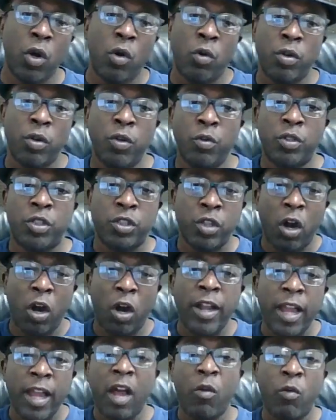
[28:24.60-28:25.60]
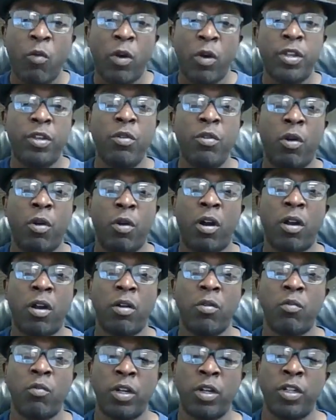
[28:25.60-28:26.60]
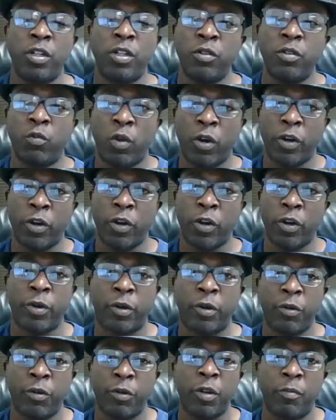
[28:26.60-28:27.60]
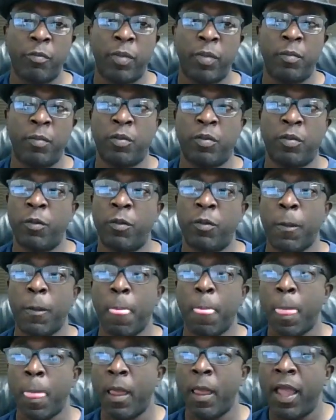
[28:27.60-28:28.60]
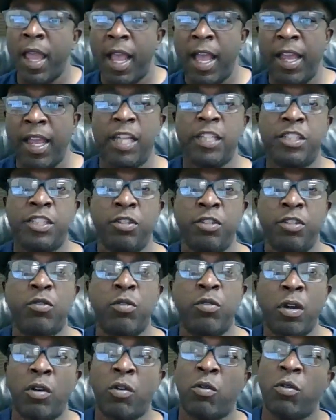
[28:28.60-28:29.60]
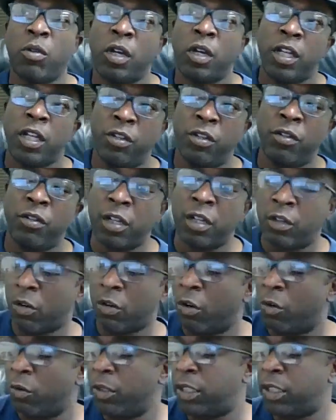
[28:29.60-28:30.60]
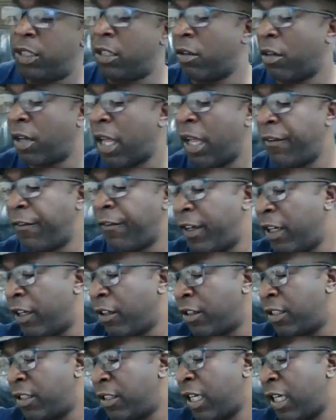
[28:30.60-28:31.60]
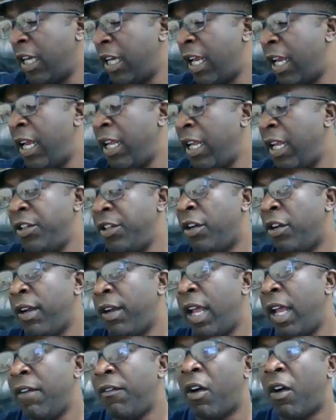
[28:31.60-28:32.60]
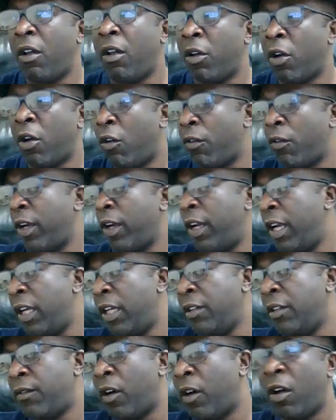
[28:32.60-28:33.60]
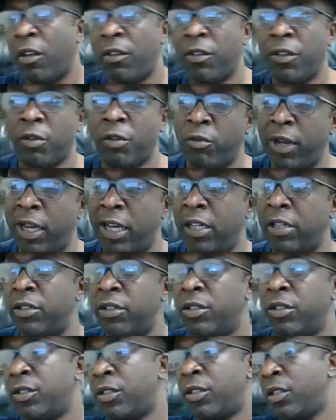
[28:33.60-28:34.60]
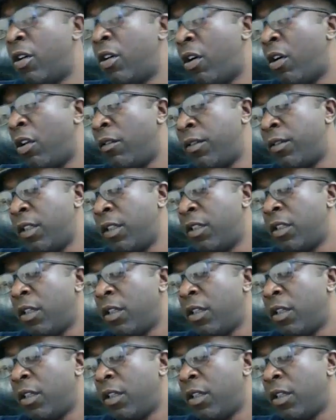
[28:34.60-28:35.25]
you start out where you are, where you're recruiting people, and as you grow, you can grow with it on life and health side, and you don't have all the overhead of all of the raters and all of